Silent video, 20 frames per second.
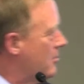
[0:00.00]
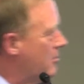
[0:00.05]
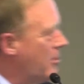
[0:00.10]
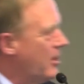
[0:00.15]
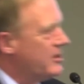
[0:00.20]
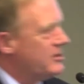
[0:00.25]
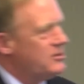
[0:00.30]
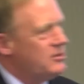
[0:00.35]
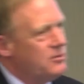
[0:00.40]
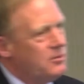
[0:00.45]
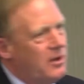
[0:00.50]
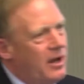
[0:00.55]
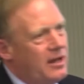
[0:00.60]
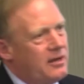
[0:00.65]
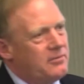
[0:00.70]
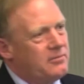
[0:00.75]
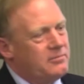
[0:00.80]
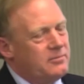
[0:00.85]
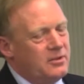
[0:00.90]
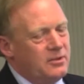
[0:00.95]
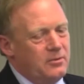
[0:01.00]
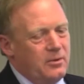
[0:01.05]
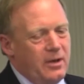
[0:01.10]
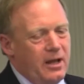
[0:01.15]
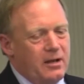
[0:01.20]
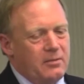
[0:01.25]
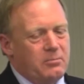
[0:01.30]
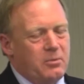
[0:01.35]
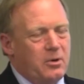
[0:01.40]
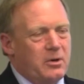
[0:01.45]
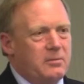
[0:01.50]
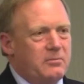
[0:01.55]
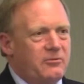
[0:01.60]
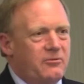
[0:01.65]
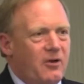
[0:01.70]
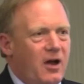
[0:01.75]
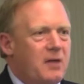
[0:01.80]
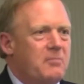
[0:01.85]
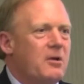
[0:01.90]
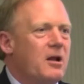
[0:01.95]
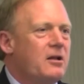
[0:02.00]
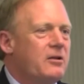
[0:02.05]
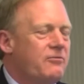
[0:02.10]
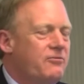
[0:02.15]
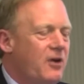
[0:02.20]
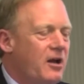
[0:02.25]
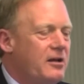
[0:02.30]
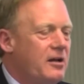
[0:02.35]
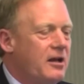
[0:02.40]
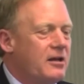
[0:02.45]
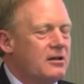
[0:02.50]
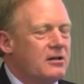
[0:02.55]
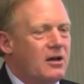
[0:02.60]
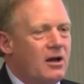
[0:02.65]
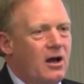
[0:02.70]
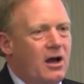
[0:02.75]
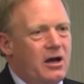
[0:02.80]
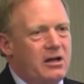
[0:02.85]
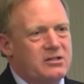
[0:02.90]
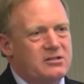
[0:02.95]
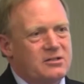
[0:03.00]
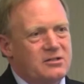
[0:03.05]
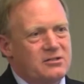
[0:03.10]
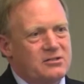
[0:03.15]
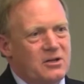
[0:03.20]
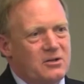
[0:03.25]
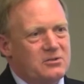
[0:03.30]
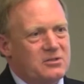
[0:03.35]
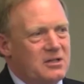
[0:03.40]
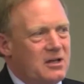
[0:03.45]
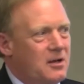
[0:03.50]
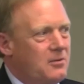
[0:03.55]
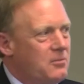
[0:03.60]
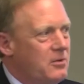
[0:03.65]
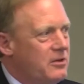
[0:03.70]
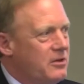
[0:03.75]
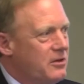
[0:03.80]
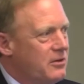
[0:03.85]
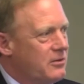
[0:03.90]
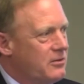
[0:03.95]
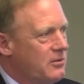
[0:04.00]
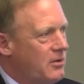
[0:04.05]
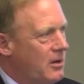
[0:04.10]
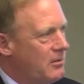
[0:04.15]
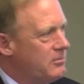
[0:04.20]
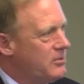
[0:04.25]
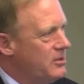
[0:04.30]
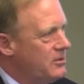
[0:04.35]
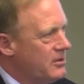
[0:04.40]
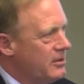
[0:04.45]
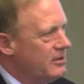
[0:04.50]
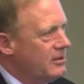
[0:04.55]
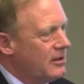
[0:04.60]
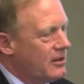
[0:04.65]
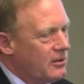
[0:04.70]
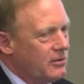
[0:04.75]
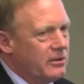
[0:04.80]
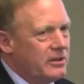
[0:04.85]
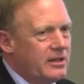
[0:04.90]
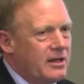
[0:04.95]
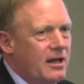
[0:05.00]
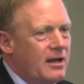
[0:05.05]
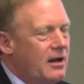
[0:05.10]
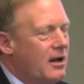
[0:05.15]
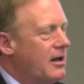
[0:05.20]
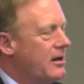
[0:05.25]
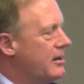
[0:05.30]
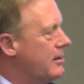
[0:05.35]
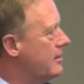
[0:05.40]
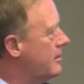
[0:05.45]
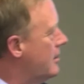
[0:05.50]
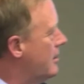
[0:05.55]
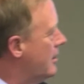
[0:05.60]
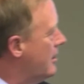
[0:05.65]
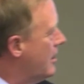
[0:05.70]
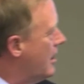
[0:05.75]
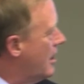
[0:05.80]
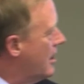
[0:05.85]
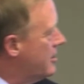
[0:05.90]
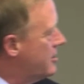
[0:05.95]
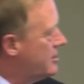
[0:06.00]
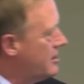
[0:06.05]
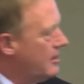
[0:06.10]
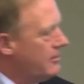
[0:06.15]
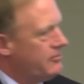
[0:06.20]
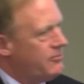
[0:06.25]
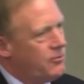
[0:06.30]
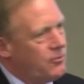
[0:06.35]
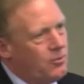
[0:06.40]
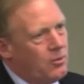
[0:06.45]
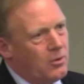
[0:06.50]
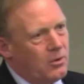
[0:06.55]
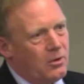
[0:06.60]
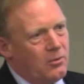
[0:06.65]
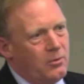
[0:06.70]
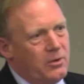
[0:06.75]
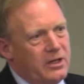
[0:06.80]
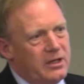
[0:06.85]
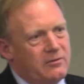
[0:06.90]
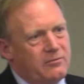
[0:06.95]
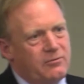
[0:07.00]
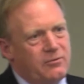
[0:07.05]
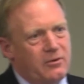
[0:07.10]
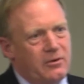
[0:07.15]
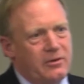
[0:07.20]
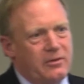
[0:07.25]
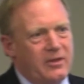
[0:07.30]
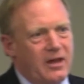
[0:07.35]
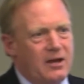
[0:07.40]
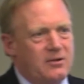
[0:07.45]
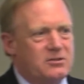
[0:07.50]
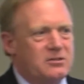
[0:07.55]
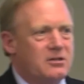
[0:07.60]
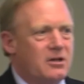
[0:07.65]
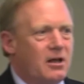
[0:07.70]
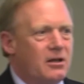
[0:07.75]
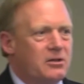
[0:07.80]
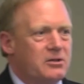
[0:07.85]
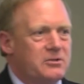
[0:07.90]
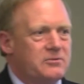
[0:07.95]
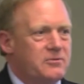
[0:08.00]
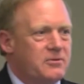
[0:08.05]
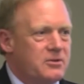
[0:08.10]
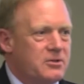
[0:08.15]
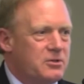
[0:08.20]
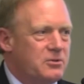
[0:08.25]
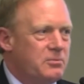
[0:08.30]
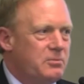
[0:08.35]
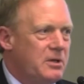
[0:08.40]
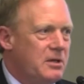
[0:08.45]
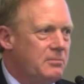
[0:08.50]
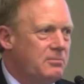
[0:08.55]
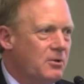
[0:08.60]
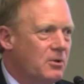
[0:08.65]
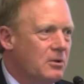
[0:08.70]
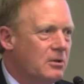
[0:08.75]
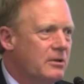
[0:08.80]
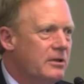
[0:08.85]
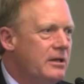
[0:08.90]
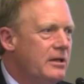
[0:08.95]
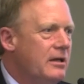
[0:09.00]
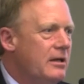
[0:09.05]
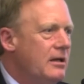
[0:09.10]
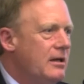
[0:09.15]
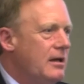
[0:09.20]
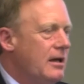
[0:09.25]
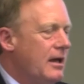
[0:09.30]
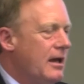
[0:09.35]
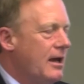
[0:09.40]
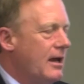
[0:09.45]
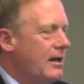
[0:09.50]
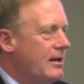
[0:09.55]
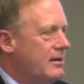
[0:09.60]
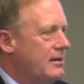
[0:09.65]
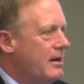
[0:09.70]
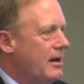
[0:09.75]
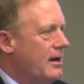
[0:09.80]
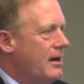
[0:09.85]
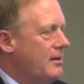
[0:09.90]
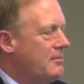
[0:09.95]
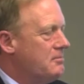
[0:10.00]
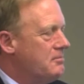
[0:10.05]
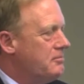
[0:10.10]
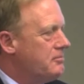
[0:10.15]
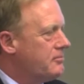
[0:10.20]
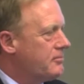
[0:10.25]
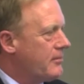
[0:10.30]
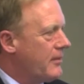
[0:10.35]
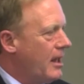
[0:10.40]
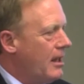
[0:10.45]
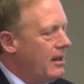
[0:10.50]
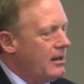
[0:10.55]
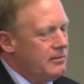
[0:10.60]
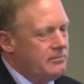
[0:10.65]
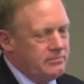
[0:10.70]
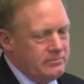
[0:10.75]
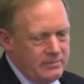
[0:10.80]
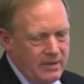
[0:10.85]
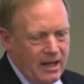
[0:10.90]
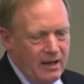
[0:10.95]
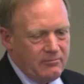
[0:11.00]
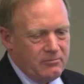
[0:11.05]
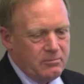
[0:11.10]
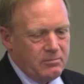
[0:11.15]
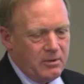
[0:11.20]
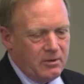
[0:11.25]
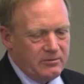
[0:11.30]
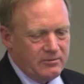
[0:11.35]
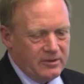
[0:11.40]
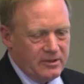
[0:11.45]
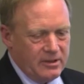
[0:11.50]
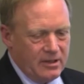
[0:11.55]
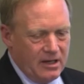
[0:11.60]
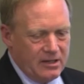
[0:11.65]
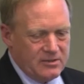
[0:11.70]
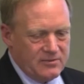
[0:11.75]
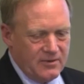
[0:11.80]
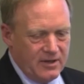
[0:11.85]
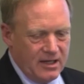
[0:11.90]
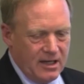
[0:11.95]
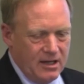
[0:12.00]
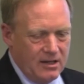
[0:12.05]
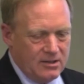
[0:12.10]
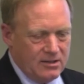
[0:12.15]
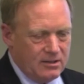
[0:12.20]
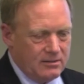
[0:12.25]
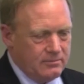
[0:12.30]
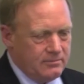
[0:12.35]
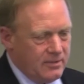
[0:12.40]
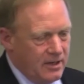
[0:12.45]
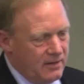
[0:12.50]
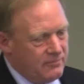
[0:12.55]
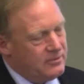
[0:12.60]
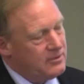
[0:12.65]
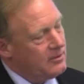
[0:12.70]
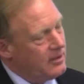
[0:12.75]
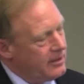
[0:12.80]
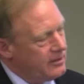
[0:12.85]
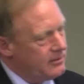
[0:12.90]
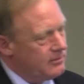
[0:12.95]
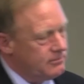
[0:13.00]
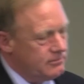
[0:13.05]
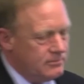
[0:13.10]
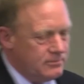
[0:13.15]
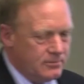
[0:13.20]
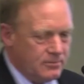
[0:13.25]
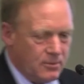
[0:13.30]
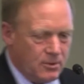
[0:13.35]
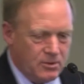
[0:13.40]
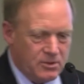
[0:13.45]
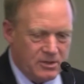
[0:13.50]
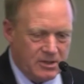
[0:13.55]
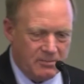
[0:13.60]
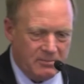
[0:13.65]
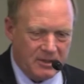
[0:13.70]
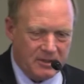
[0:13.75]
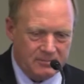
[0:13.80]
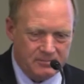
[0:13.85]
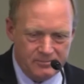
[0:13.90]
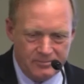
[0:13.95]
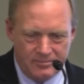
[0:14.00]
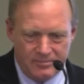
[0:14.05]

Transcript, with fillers: but you had a pretty finite cost associated with your trip. You could literally get on a ship for a week for $1,000 for two people, and have a perfectly nice vacation if you like cruise shipping.